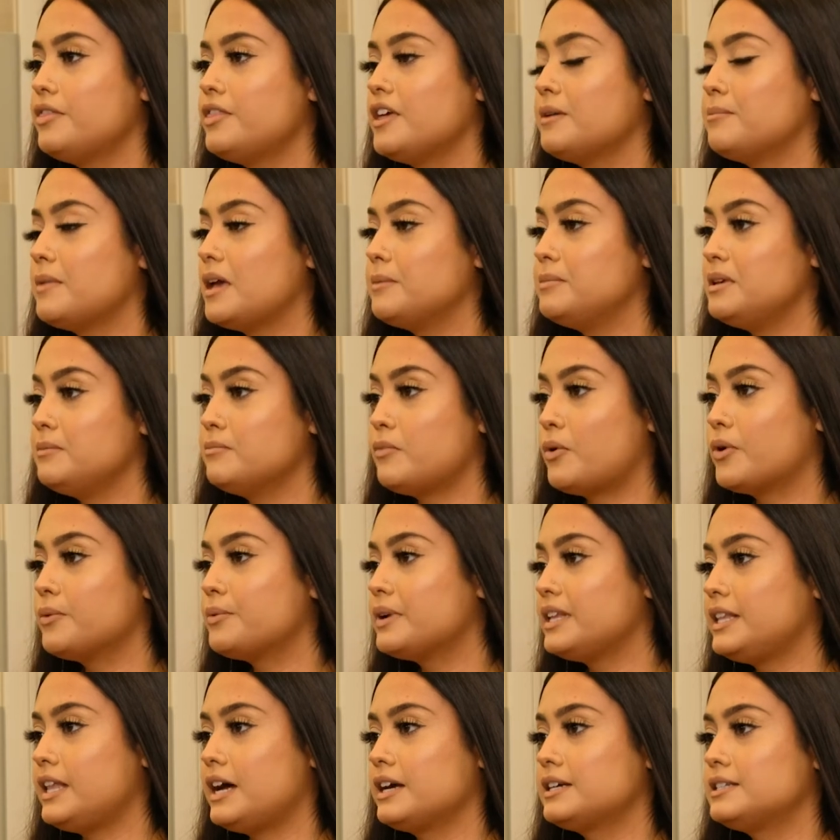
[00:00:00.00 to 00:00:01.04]
they may be more
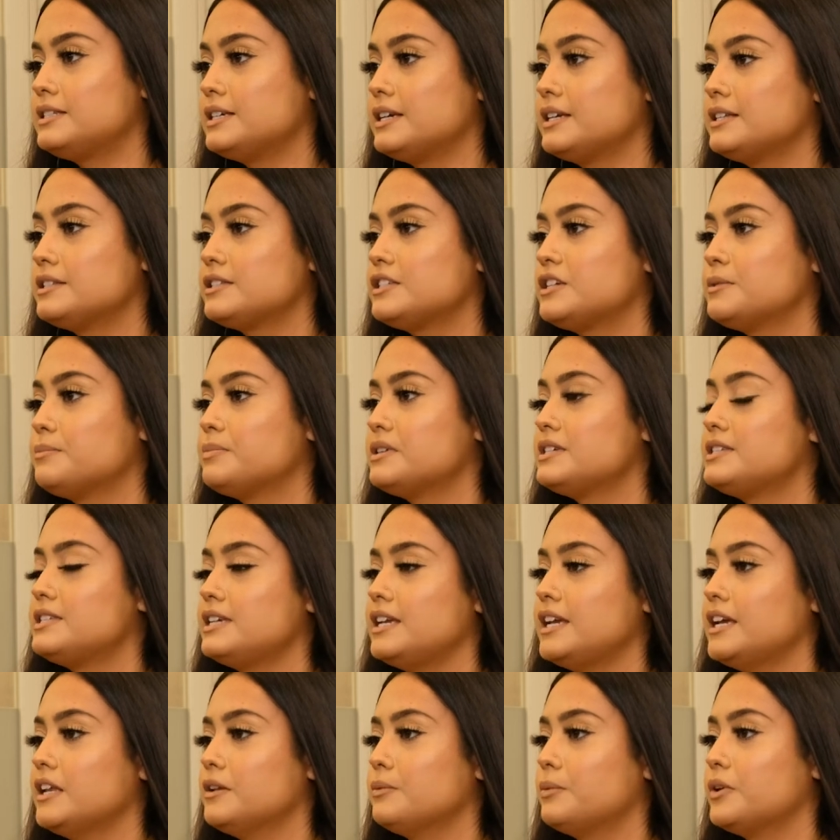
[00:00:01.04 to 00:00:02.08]
reluctant to
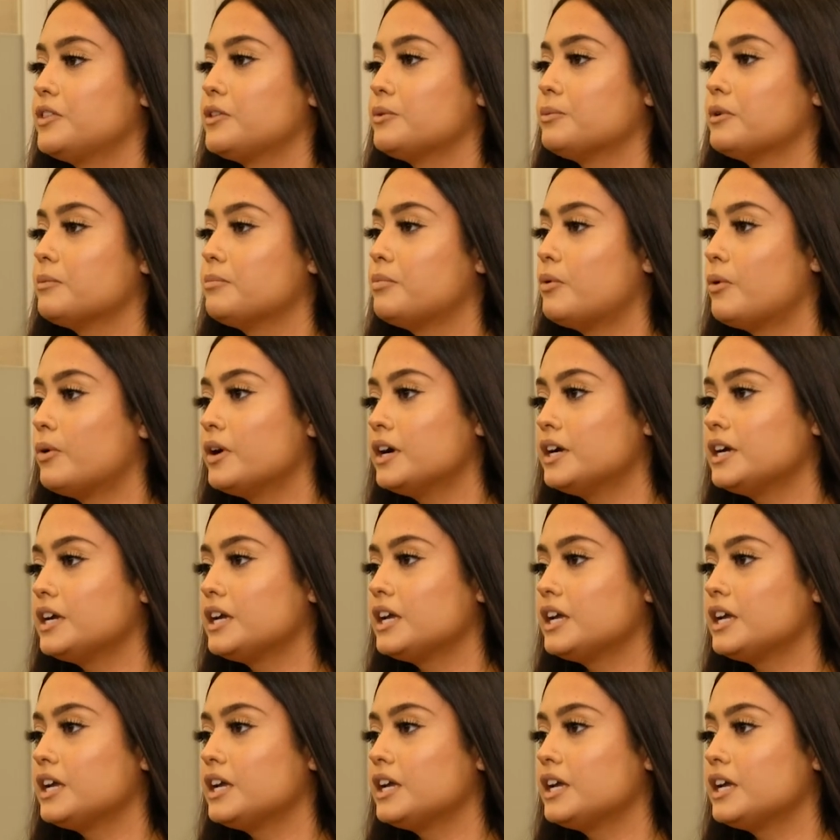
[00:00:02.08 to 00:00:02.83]
proceed with a report,